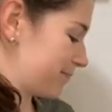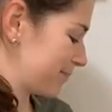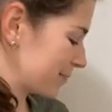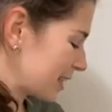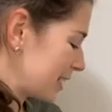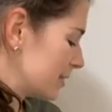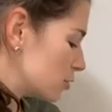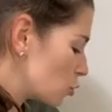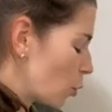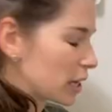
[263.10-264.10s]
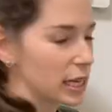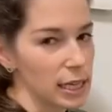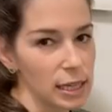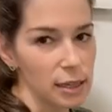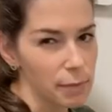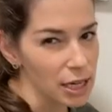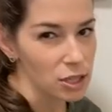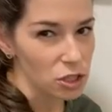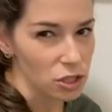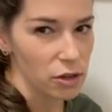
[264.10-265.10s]
like 20 minutes
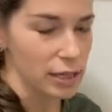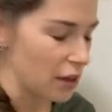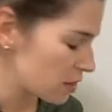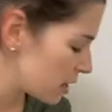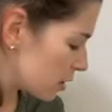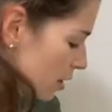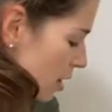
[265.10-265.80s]
or so to get there.